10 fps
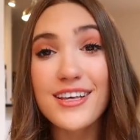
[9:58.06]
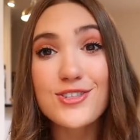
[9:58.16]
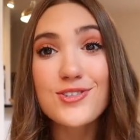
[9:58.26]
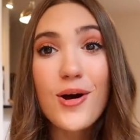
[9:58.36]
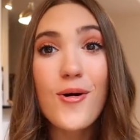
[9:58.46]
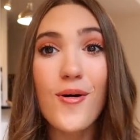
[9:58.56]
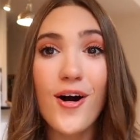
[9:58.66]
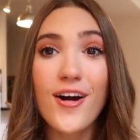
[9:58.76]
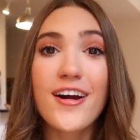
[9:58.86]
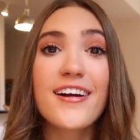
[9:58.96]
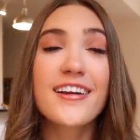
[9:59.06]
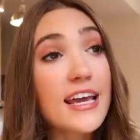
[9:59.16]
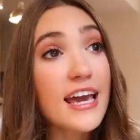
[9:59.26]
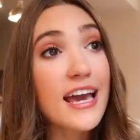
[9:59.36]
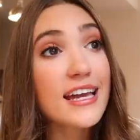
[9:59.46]
that's so hard.
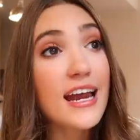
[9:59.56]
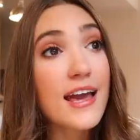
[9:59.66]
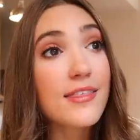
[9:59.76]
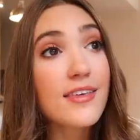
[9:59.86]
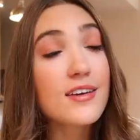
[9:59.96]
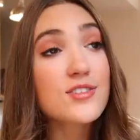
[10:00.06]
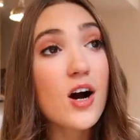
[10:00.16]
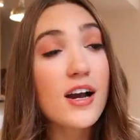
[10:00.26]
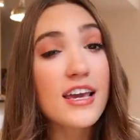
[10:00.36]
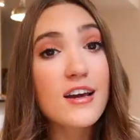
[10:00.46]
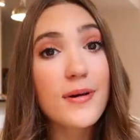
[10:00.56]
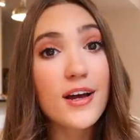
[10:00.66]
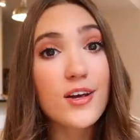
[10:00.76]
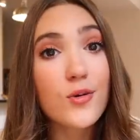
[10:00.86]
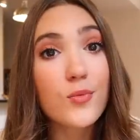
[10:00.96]
Again, I think talking
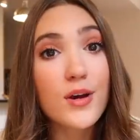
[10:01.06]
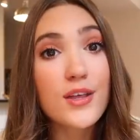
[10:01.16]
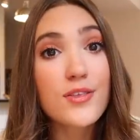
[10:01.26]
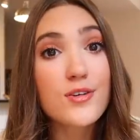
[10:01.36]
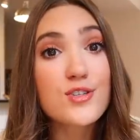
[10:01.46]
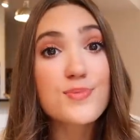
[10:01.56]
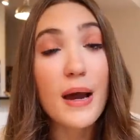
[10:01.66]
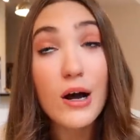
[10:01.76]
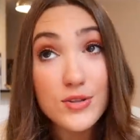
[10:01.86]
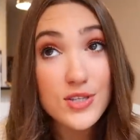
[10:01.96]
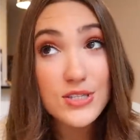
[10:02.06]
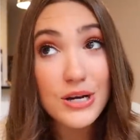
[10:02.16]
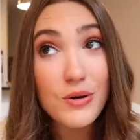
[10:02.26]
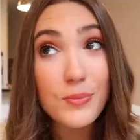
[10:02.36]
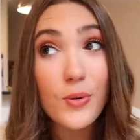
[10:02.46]
about it with your spouse is
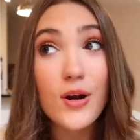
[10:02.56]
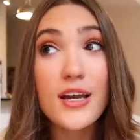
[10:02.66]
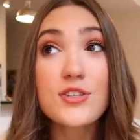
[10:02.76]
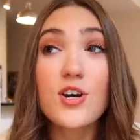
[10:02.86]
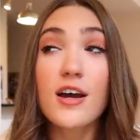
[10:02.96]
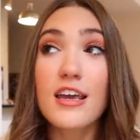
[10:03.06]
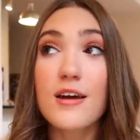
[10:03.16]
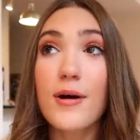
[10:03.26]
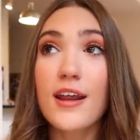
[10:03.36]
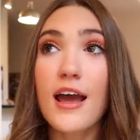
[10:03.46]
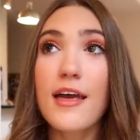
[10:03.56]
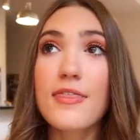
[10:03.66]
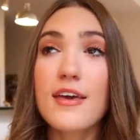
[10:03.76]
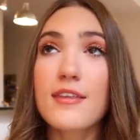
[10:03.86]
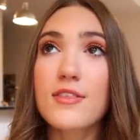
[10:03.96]
so important. Talking about it, I
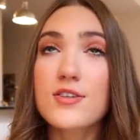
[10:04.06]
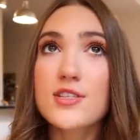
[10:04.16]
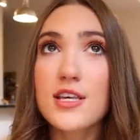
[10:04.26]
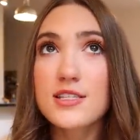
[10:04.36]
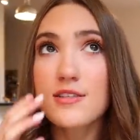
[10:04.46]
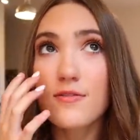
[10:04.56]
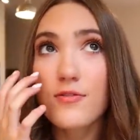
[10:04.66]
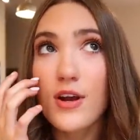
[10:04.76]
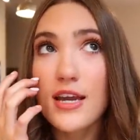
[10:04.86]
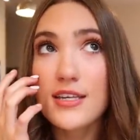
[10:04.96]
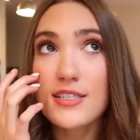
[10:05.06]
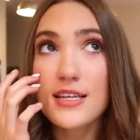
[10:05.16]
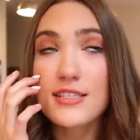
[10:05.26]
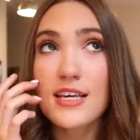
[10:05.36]
think there's this phrase that